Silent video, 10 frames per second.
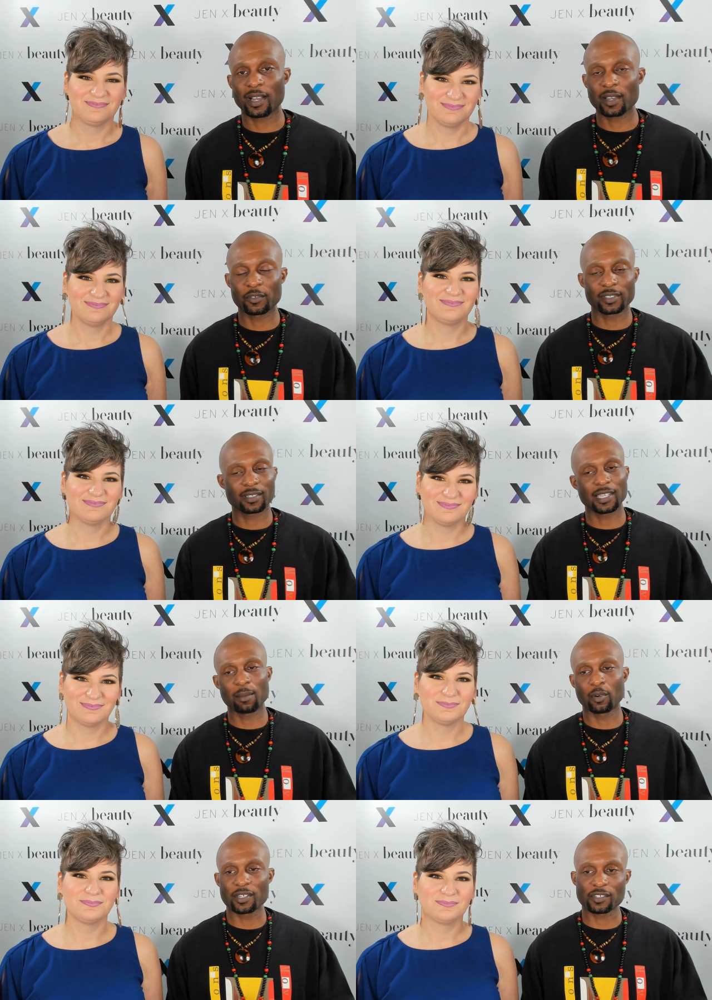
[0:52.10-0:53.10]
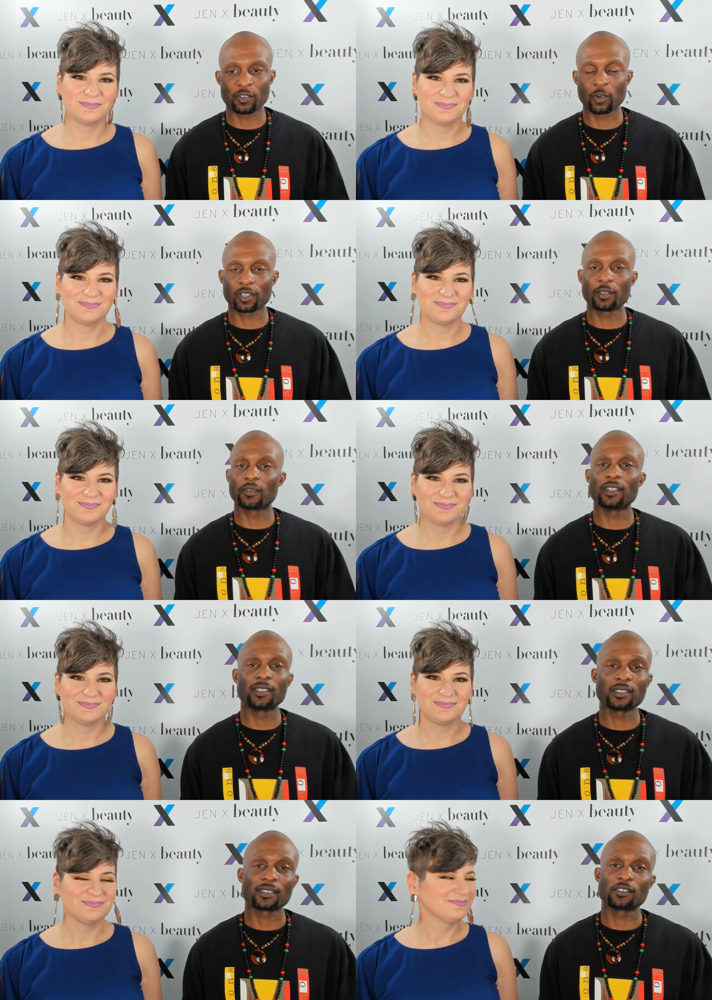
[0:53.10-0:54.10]
Speaker 1: I have a collaboration of working in
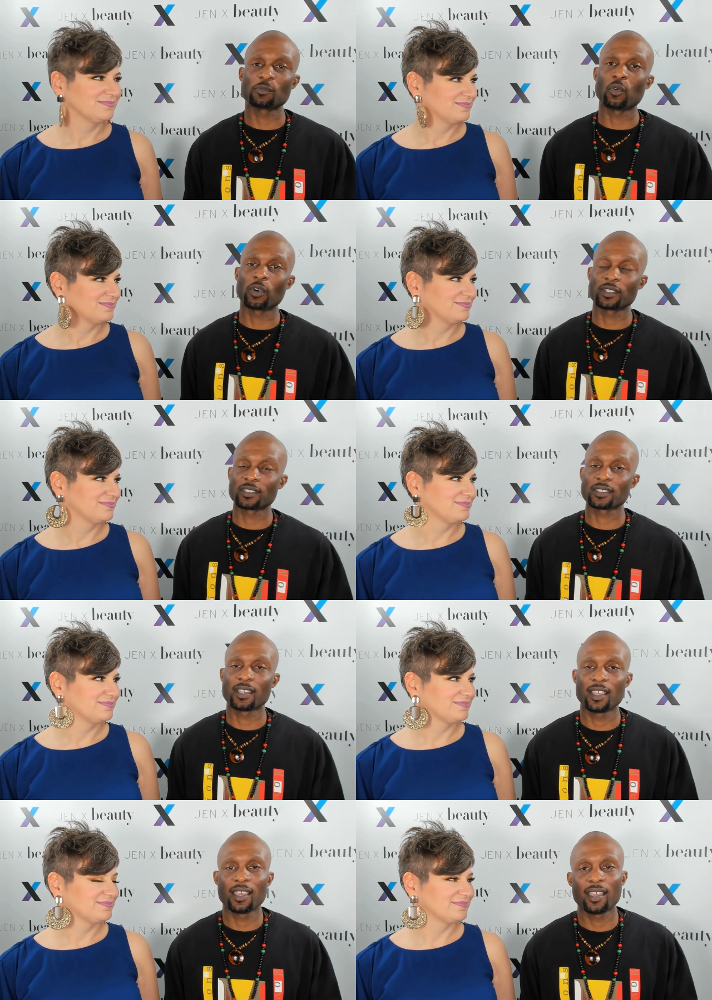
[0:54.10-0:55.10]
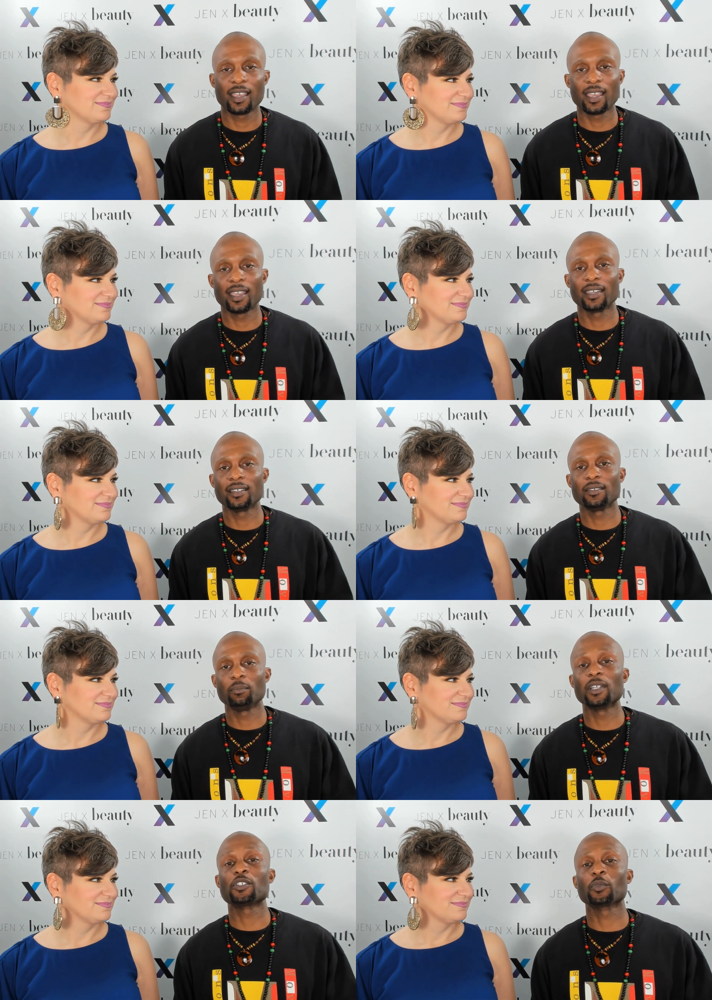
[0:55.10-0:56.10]
fitness and sports
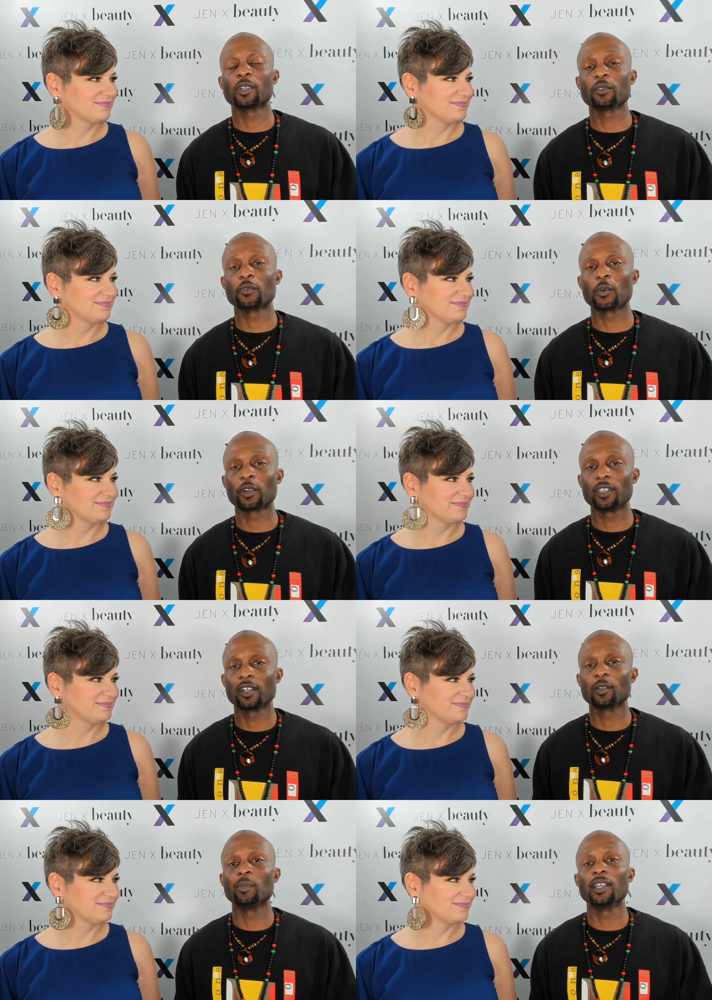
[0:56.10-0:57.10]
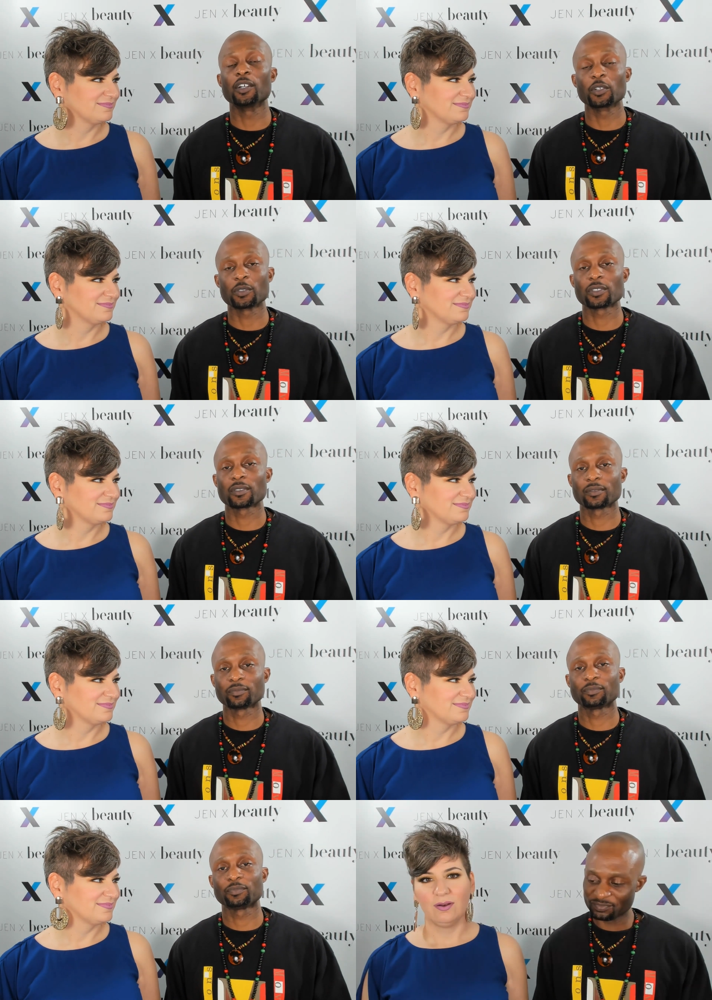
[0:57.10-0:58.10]
and mentoring for young males.
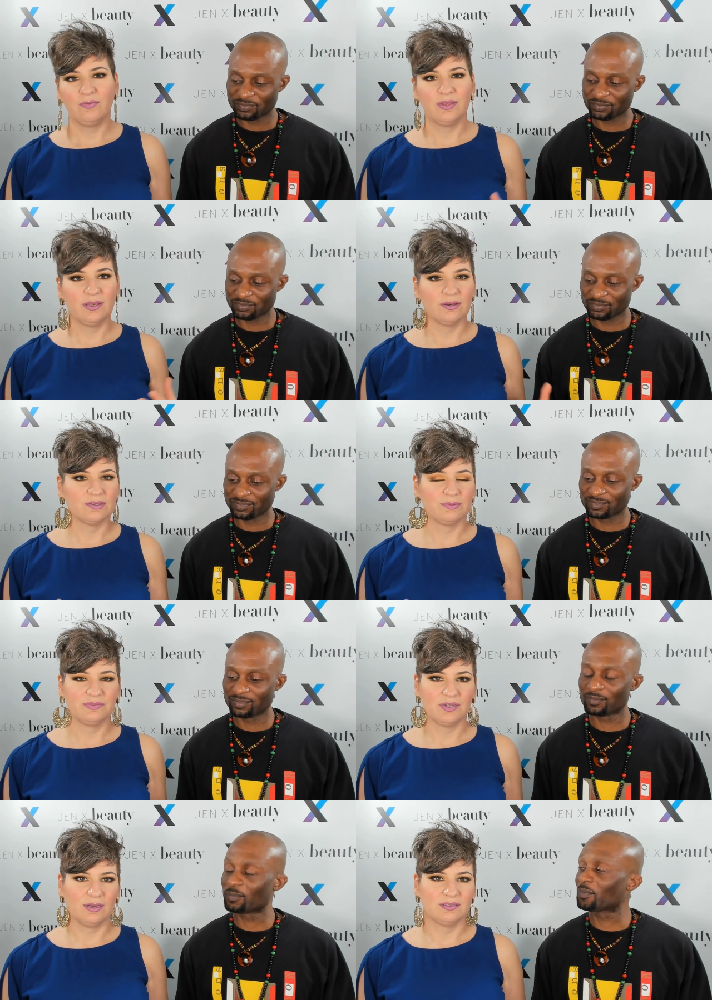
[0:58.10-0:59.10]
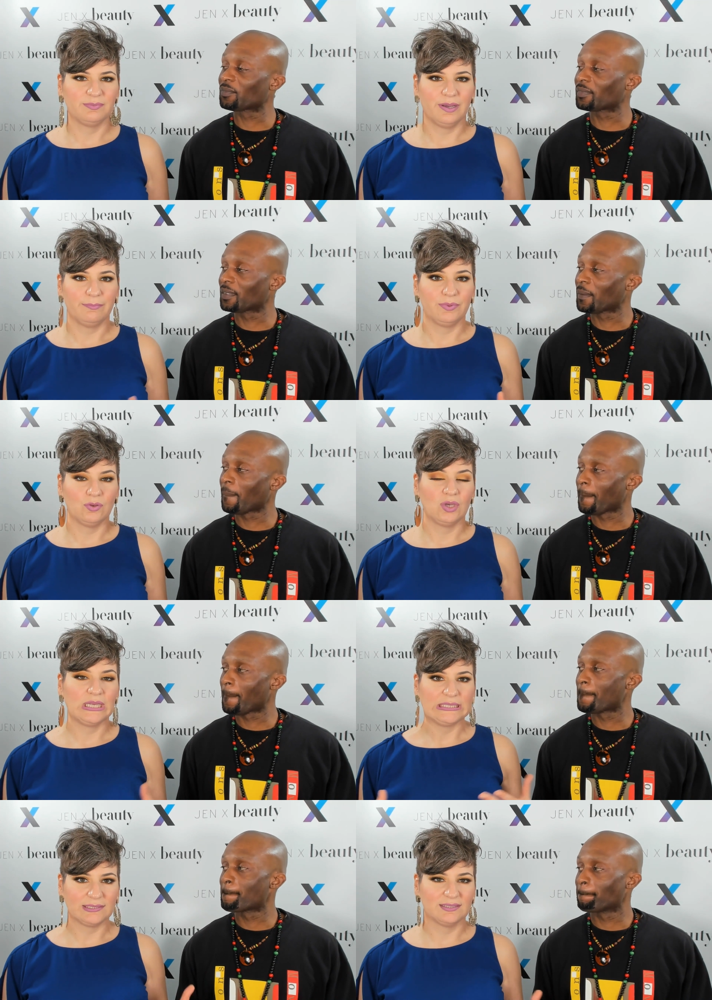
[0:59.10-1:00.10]
Speaker 2: Over the years, we've talked about
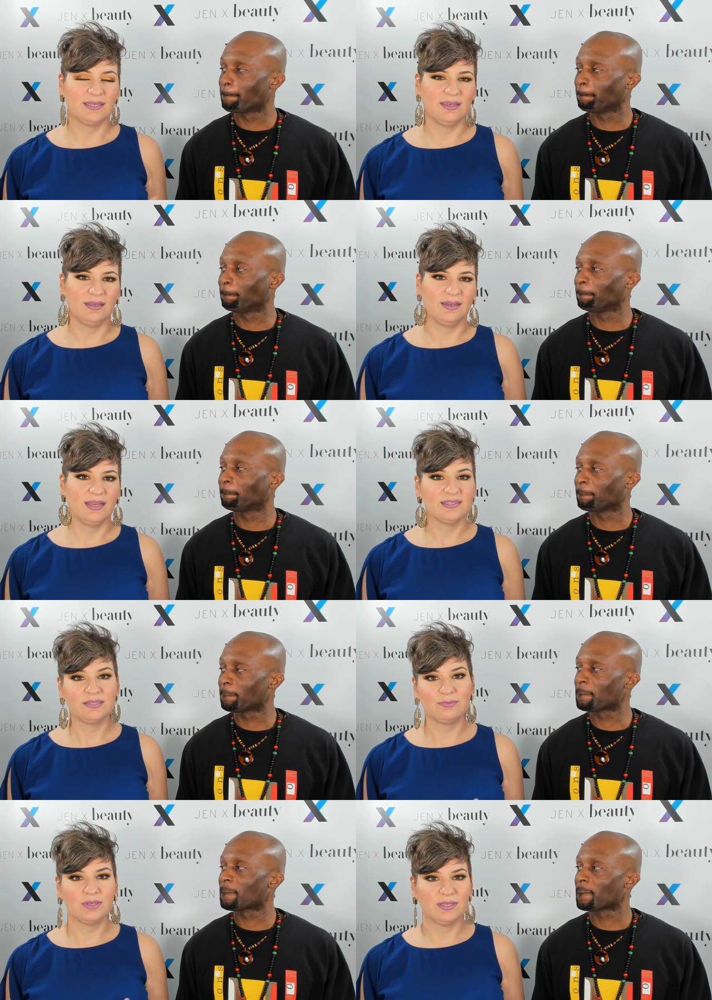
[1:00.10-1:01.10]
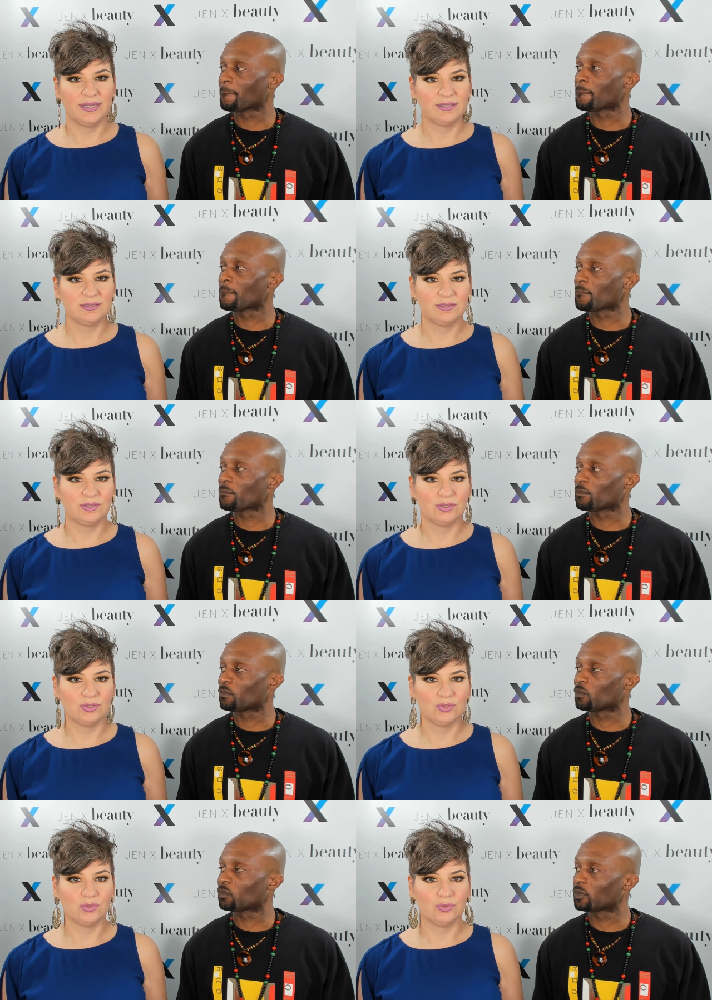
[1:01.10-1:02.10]
beauty and skin as it relates
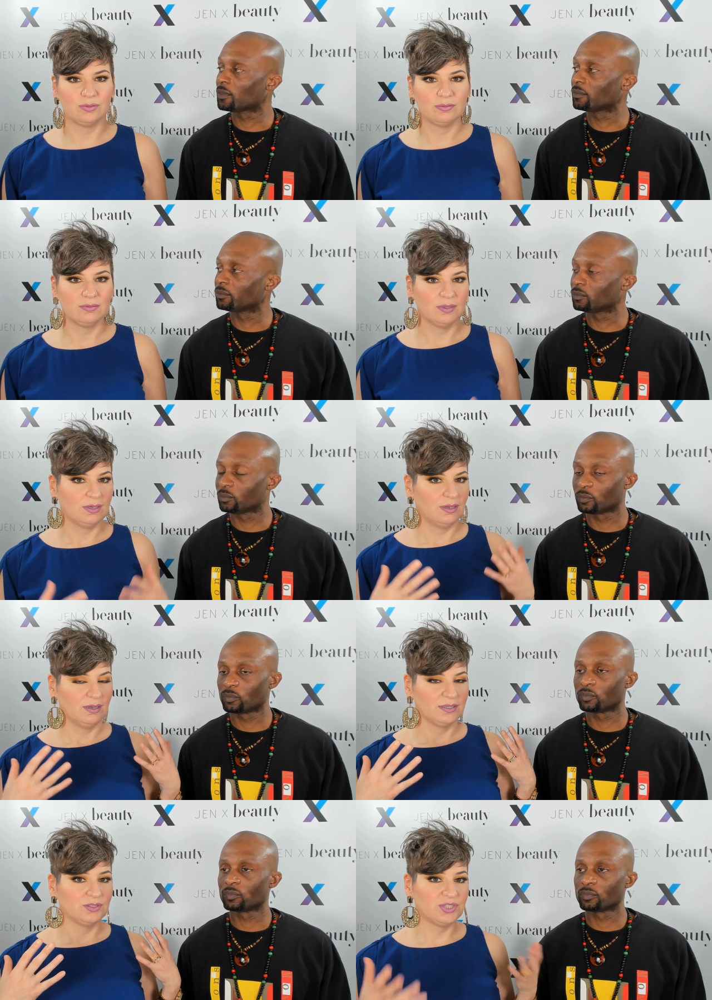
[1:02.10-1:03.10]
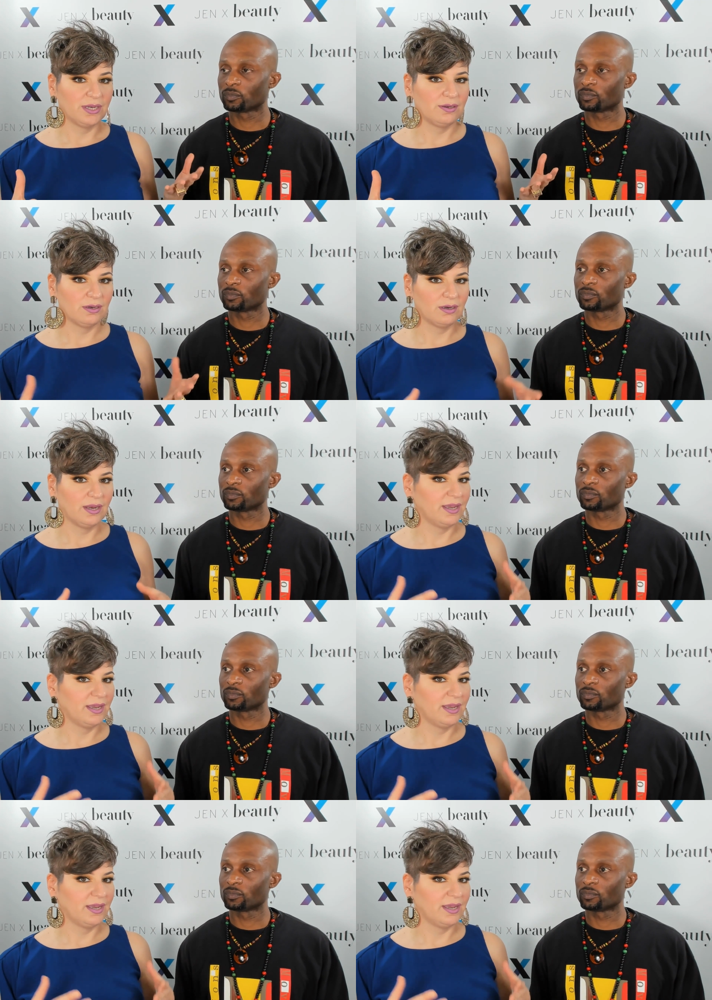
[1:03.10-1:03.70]
to gender